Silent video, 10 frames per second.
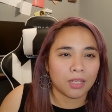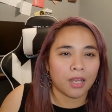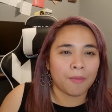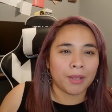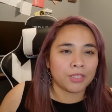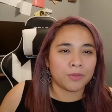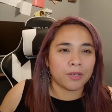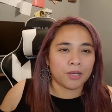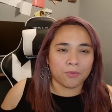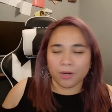Am I
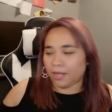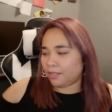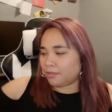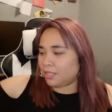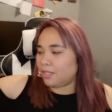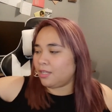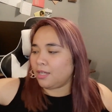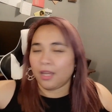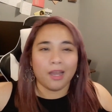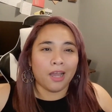doing it right?
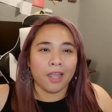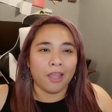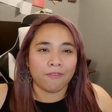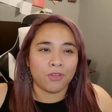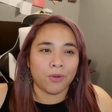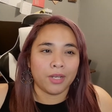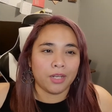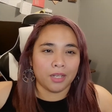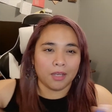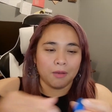I have no
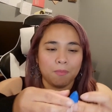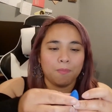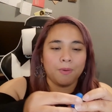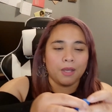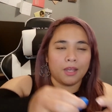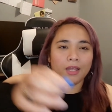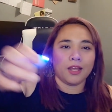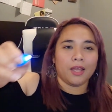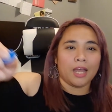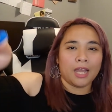idea. But
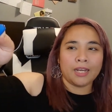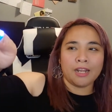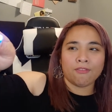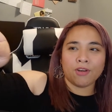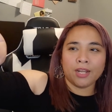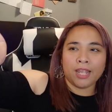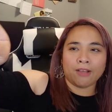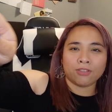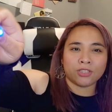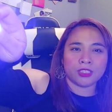I never
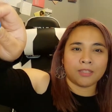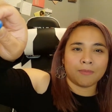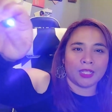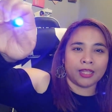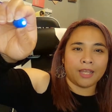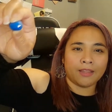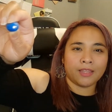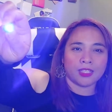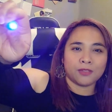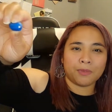encountered something like
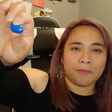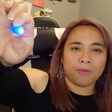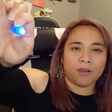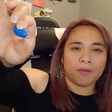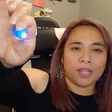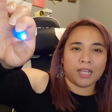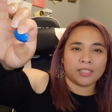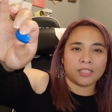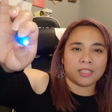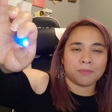this when I bought my
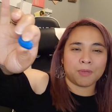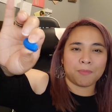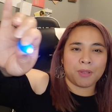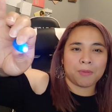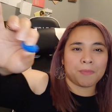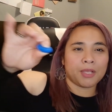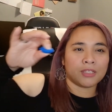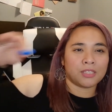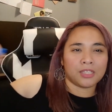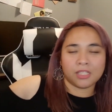glasses, but maybe
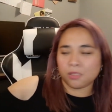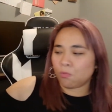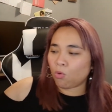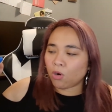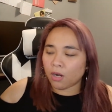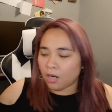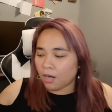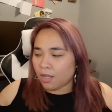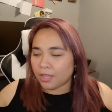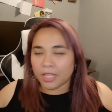because this is more
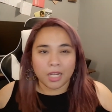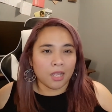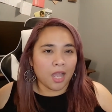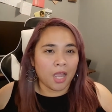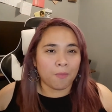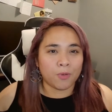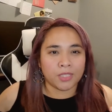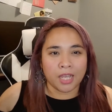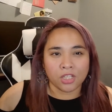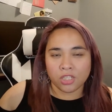like eye
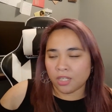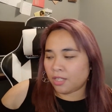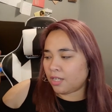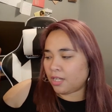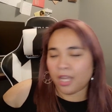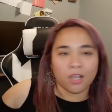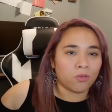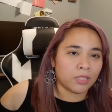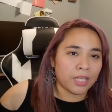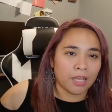protection and I
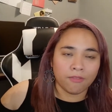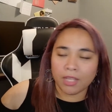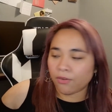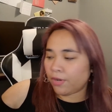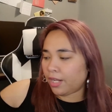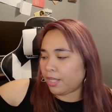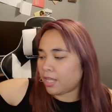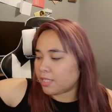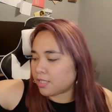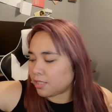only have like reading
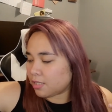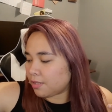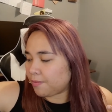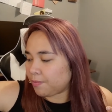glasses.